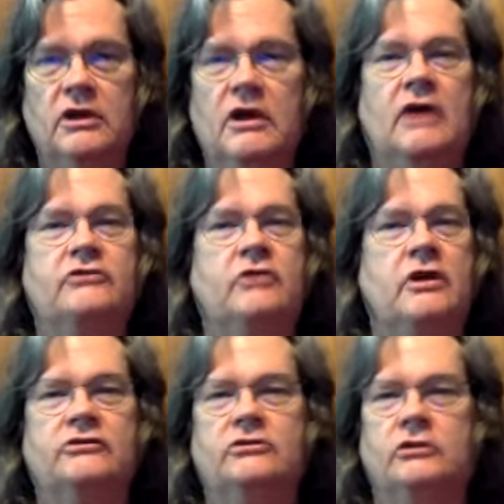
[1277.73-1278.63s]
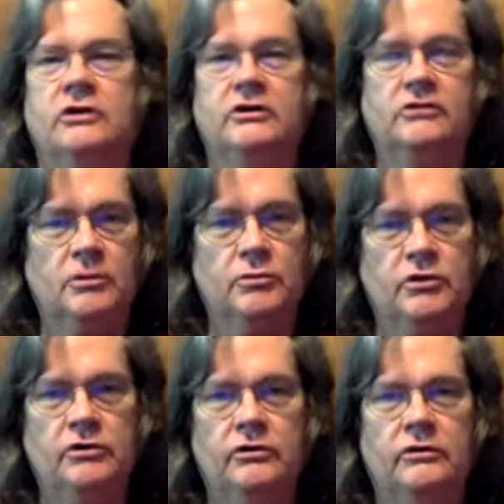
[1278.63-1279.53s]
I try not to look at the
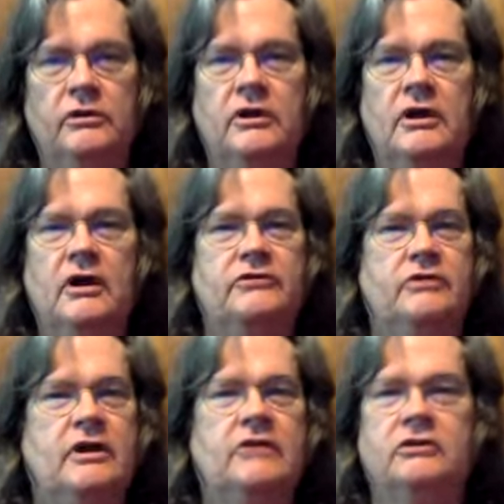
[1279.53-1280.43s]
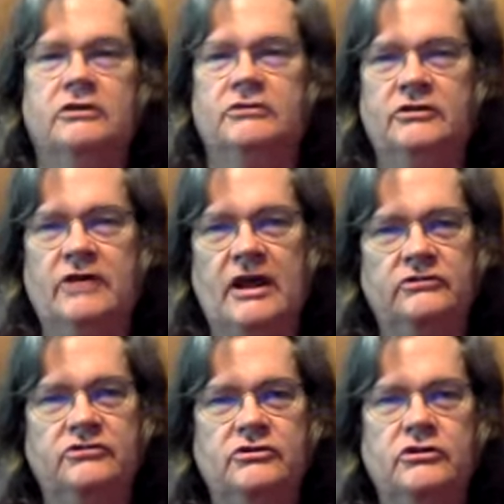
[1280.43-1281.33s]
computer. I try not to look at the day's
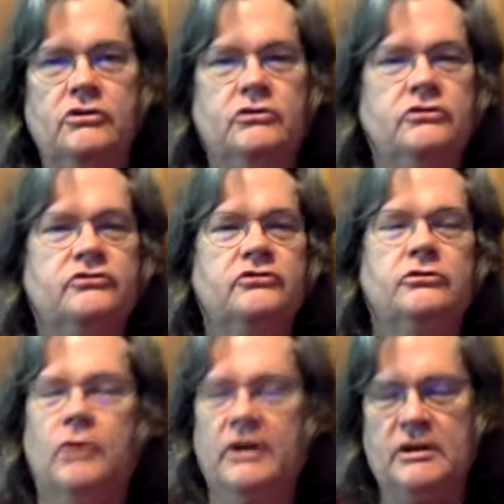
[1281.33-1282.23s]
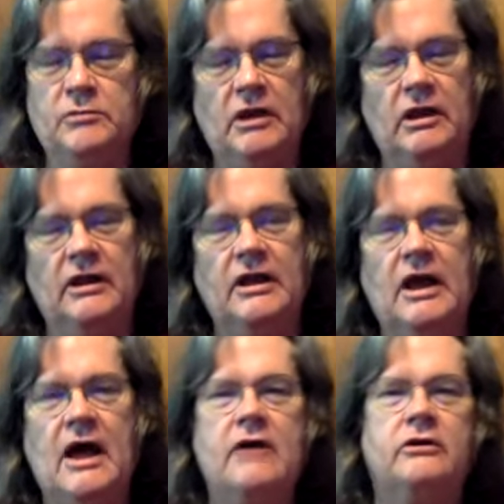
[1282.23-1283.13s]
news or what email I
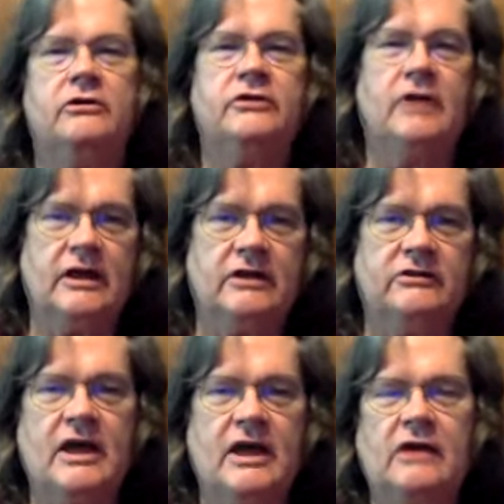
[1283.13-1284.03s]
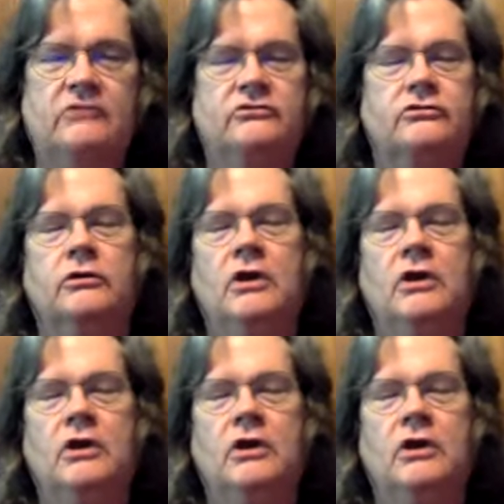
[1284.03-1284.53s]
got or did I get texts or,